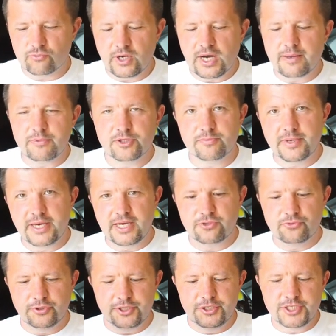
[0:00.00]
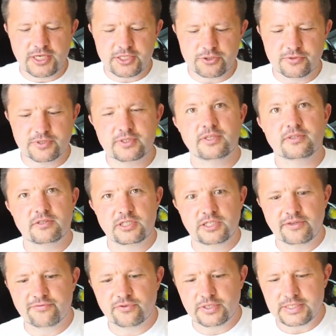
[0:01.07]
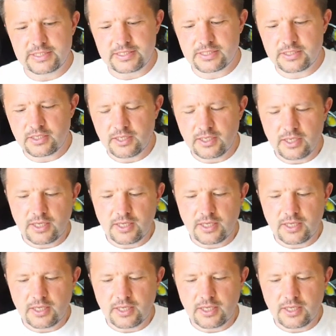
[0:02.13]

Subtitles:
rubbish battery just to see the difference.